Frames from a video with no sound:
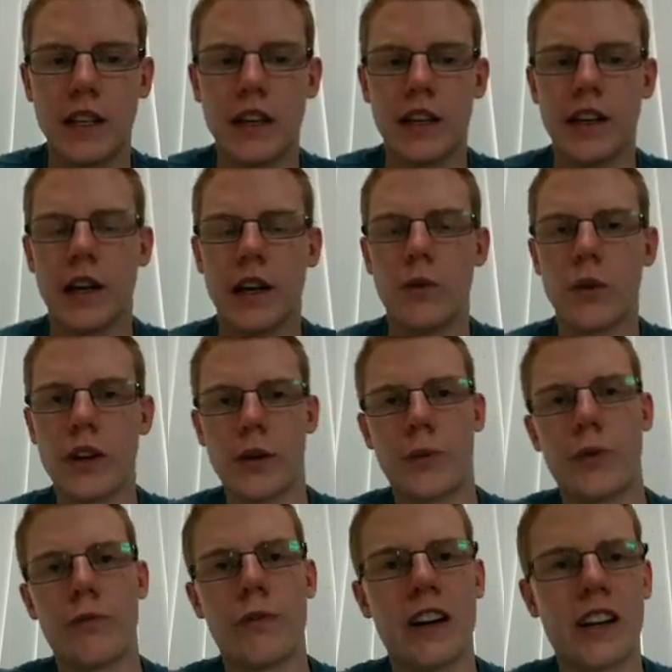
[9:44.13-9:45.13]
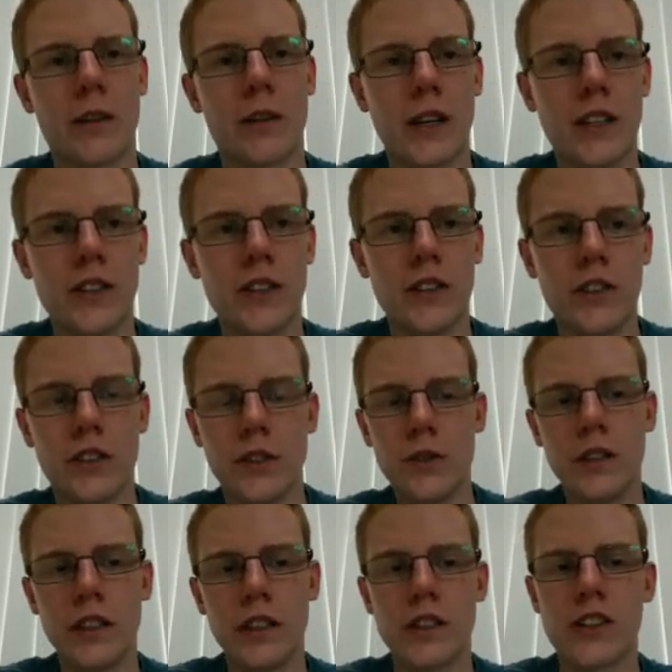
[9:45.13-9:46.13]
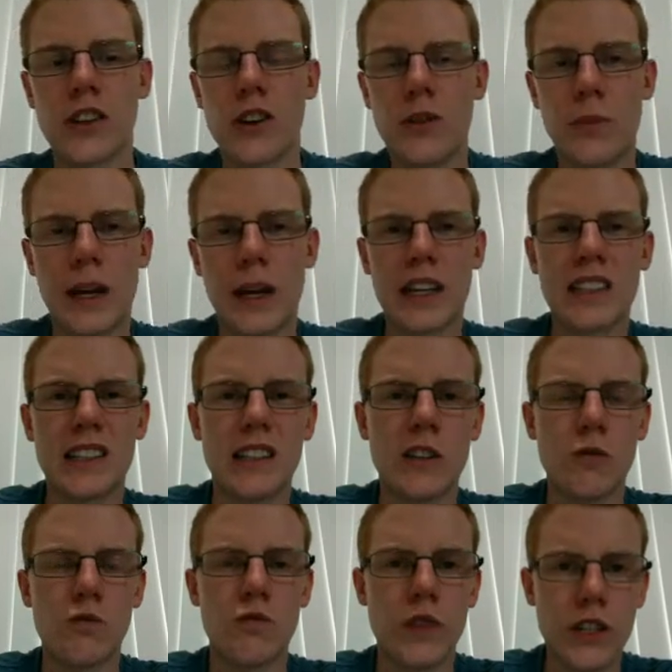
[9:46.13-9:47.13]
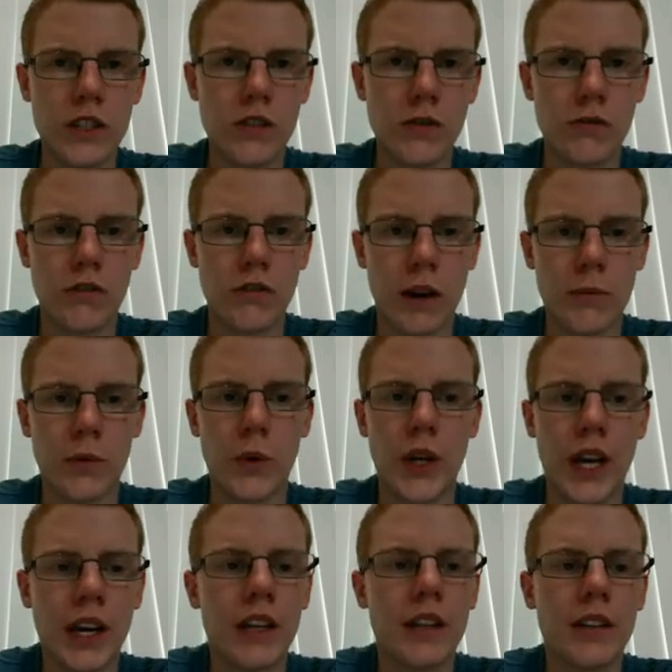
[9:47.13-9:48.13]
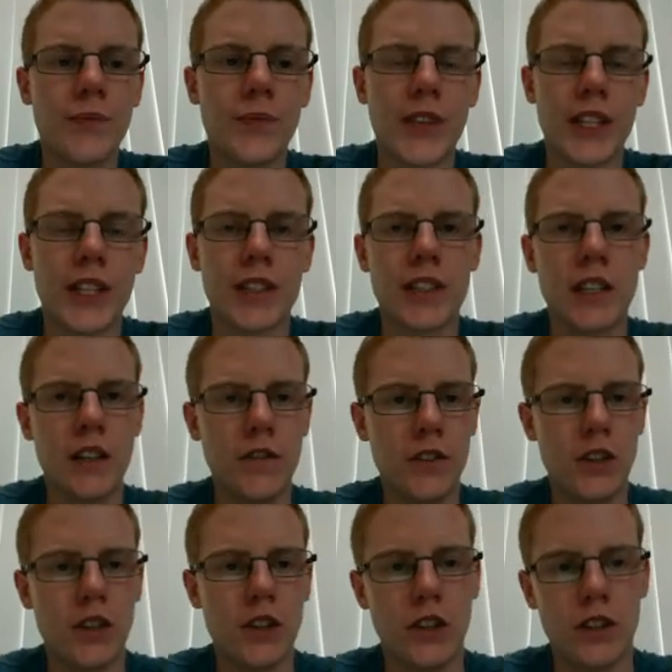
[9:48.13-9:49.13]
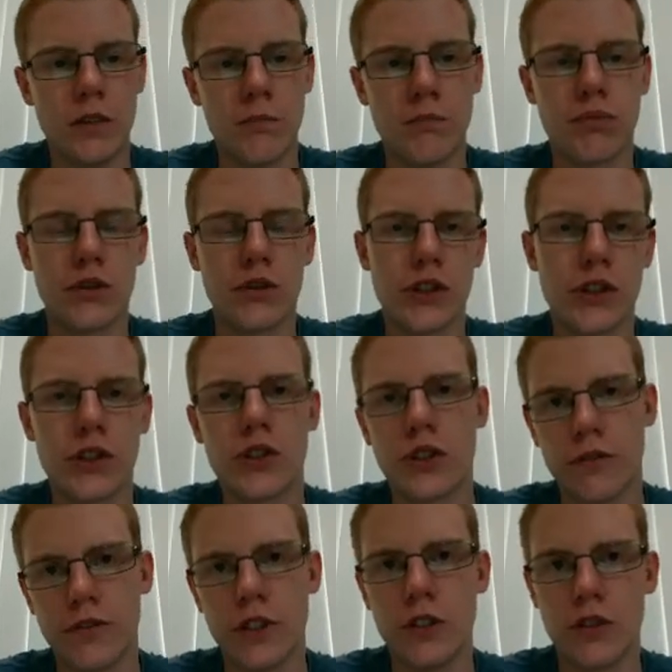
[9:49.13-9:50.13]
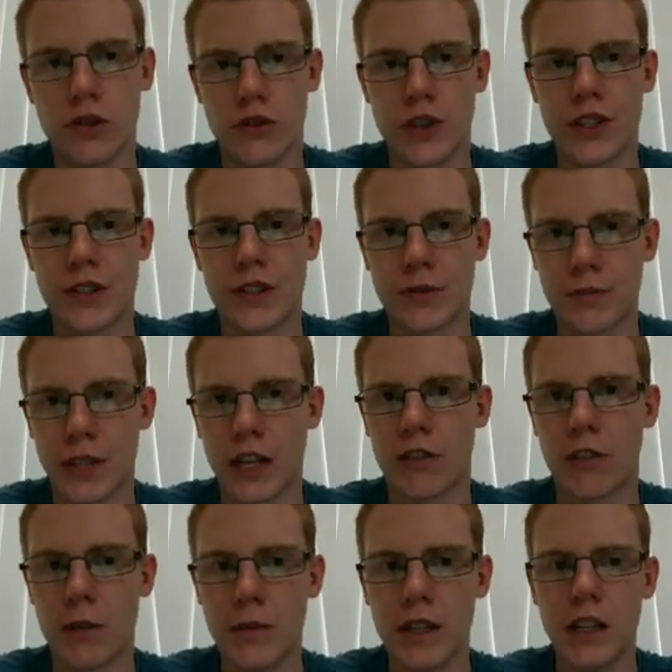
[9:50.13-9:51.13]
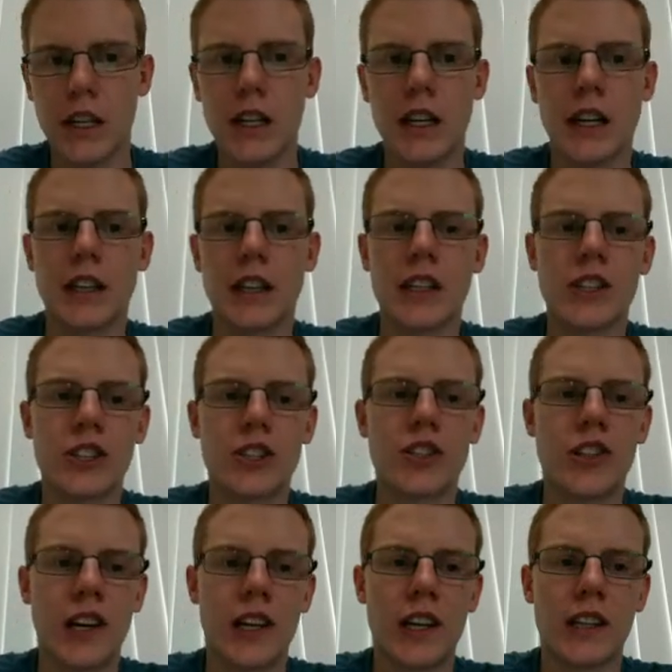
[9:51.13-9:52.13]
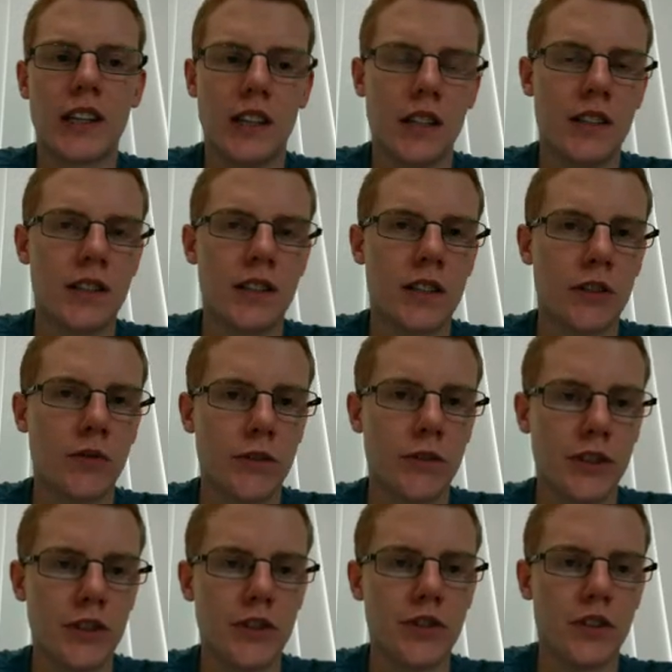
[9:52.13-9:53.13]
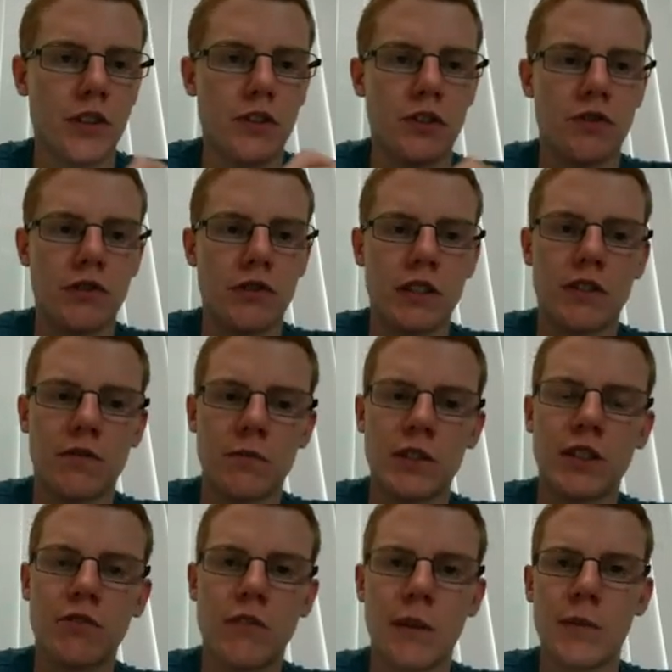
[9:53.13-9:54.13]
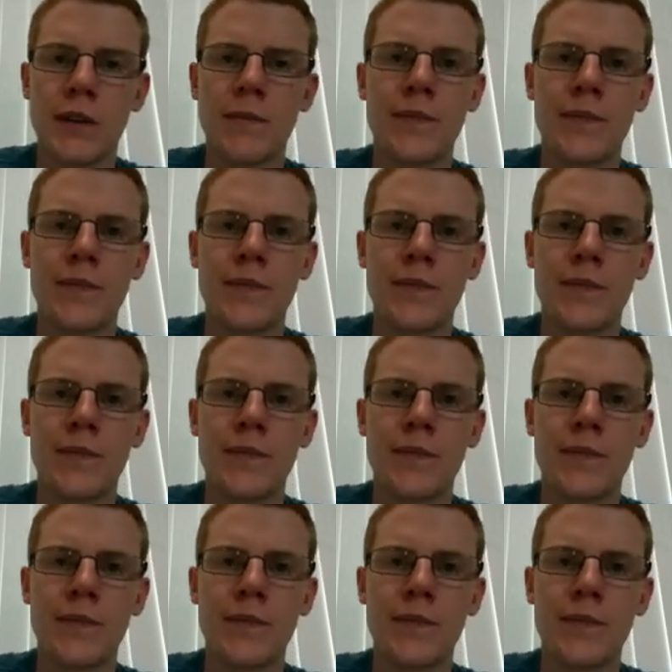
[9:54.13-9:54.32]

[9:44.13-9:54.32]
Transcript: Now what I would recommend you do is go back to the original grammar we had and see if you can produce a few strings from that grammar, and then just check that you can still produce those strings from this grammar.